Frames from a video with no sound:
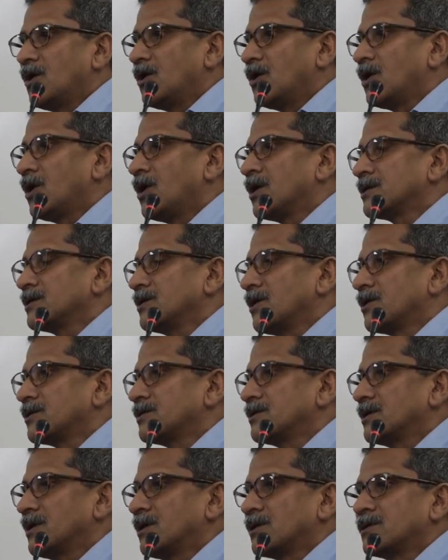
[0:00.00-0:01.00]
on,
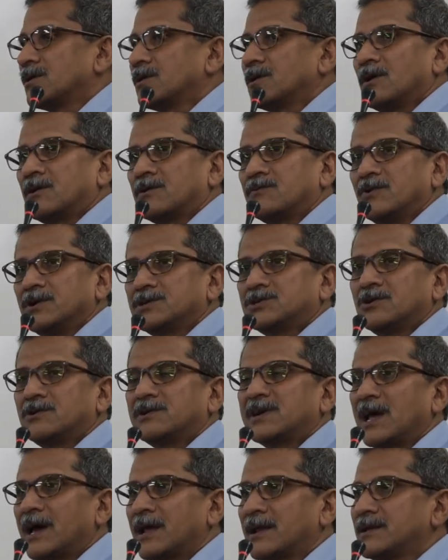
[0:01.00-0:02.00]
on, on, on virtual
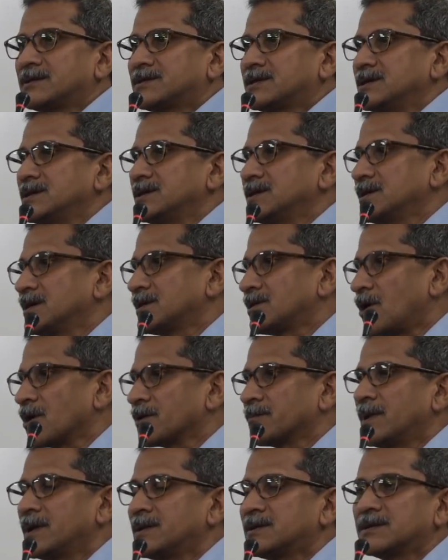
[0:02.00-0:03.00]
reality and
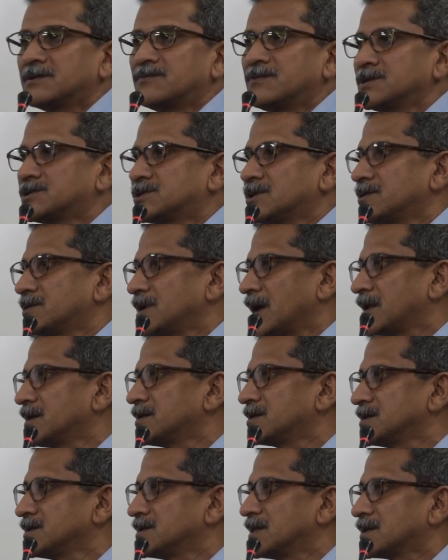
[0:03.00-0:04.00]
augmented virtual
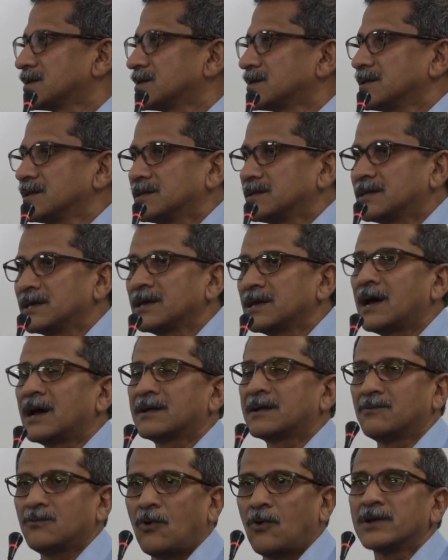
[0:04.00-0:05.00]
reality that they
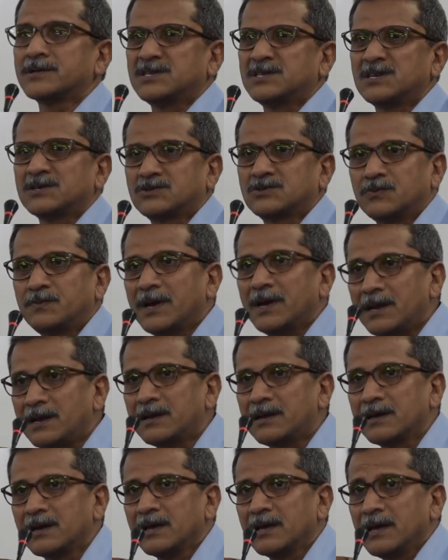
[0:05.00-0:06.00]
are wanting to
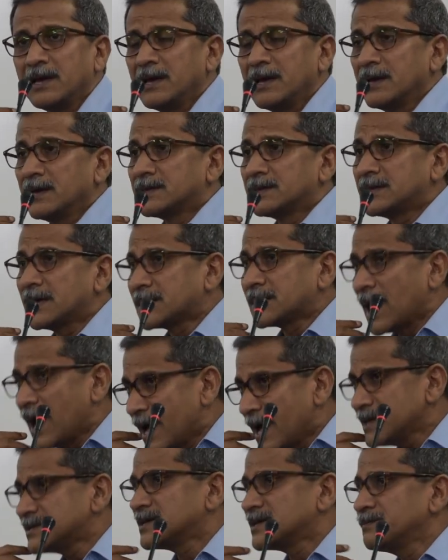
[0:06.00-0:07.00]
build that
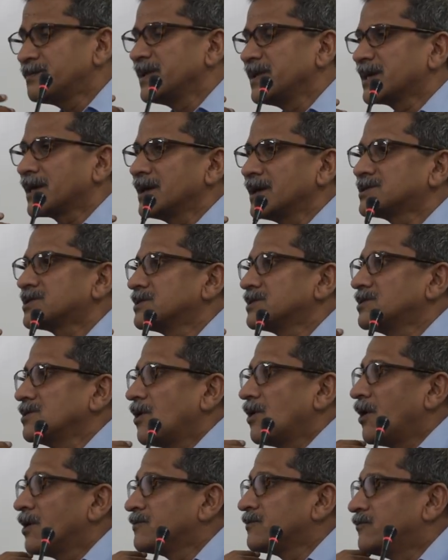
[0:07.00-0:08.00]
has implication
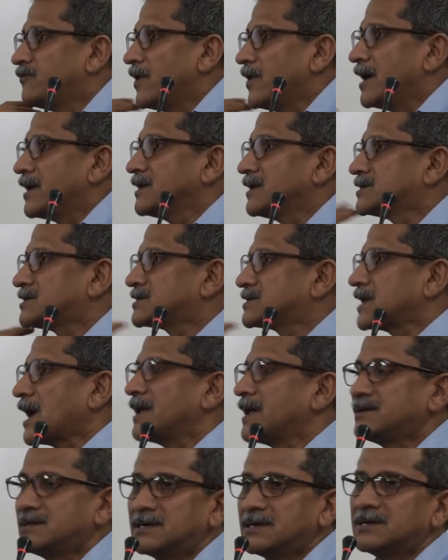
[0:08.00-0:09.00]
on very
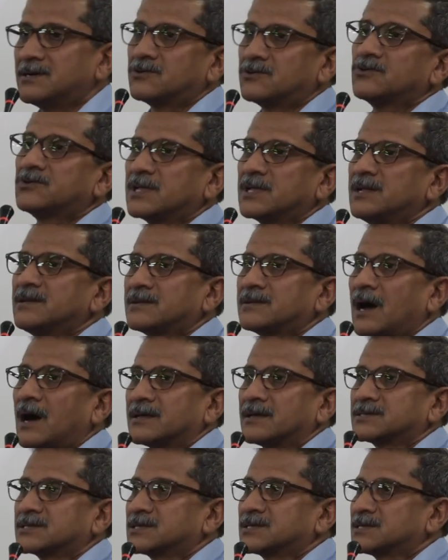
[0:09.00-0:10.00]
standard routine
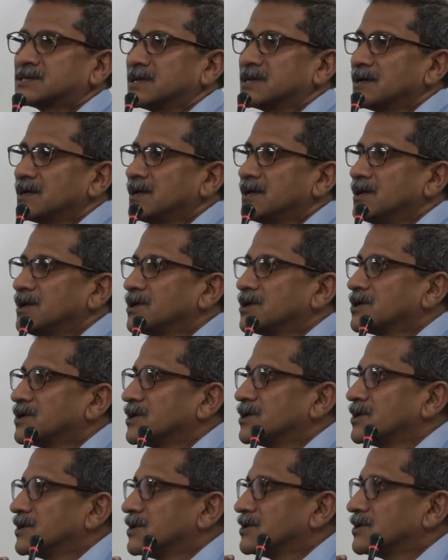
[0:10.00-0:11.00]
tasks.
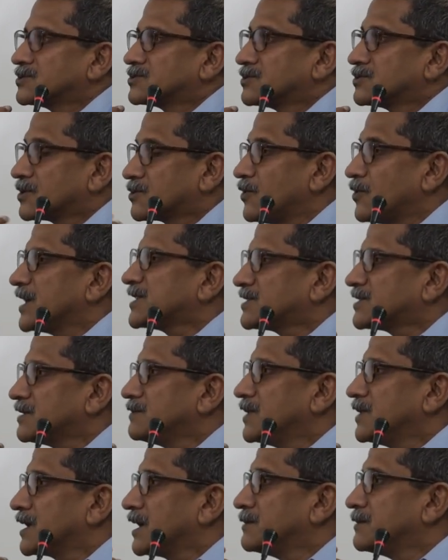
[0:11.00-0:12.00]
So, the
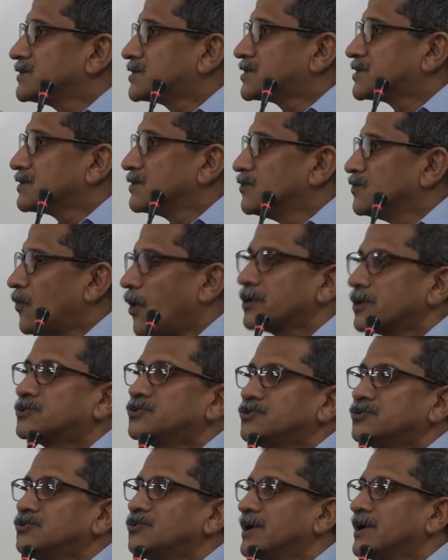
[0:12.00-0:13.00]
question becomes
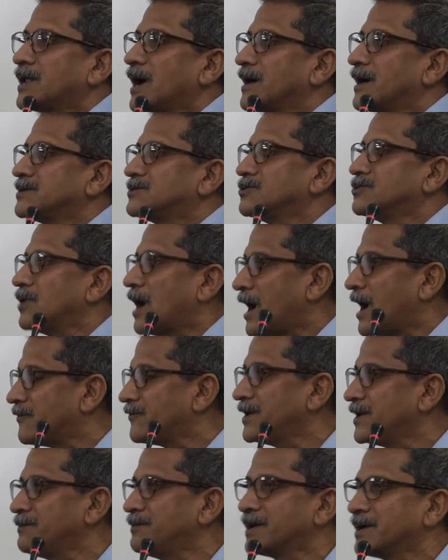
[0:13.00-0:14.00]
what do you and I do?
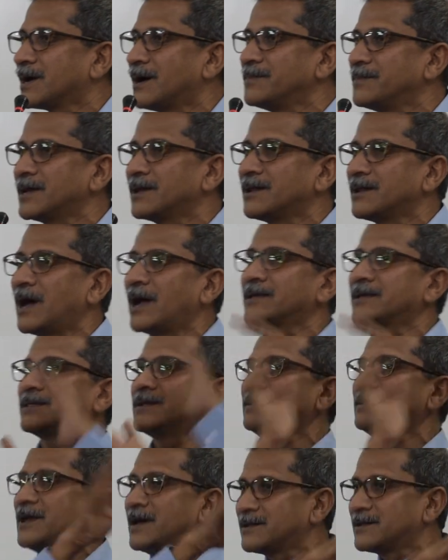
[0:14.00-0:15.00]
Are we becoming like
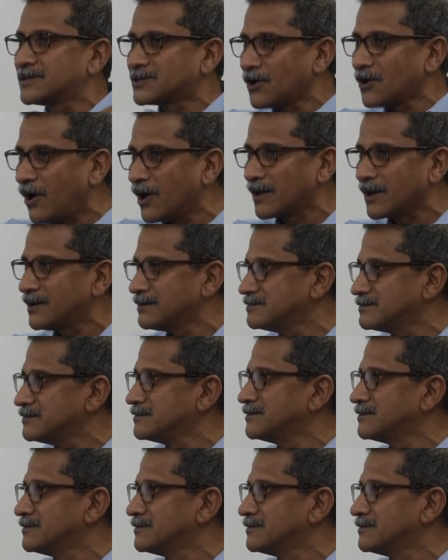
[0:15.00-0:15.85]
the Neanderthal